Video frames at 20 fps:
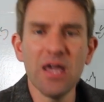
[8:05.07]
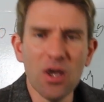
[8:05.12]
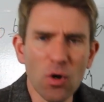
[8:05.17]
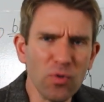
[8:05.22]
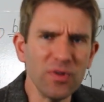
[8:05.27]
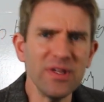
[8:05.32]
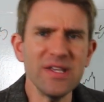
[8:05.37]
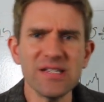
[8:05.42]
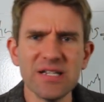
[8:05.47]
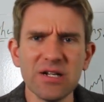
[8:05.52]
And
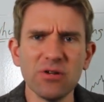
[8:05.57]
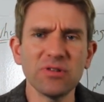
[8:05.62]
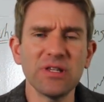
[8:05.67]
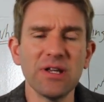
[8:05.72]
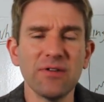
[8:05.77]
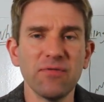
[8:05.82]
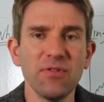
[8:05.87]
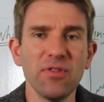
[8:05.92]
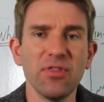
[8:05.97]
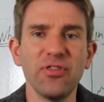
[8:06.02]
all these little
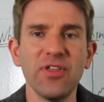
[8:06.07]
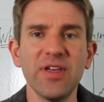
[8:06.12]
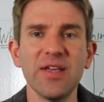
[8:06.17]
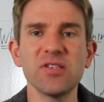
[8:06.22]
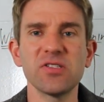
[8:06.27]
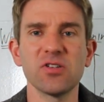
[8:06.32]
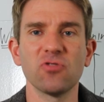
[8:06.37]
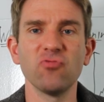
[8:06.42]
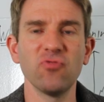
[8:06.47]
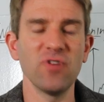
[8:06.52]
different
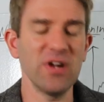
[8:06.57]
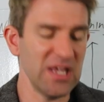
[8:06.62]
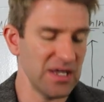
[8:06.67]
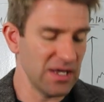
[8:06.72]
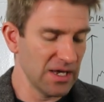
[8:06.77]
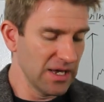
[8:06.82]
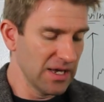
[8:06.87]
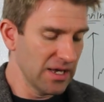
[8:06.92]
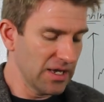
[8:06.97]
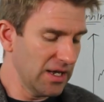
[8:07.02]
things that
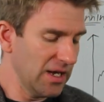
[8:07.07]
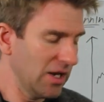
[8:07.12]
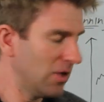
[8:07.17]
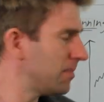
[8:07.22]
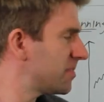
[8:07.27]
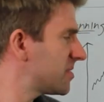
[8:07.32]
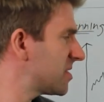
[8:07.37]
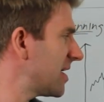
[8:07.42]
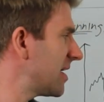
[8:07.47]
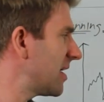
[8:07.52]
really, you
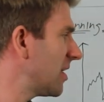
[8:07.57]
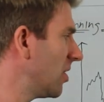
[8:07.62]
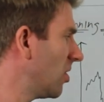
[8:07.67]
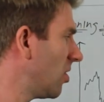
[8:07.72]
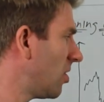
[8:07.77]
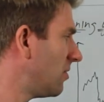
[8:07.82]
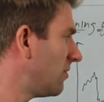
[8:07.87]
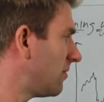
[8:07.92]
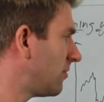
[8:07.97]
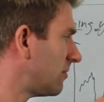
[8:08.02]
know, take a
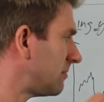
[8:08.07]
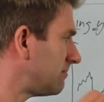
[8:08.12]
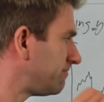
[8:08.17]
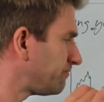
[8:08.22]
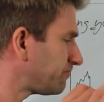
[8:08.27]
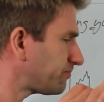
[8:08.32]
lot of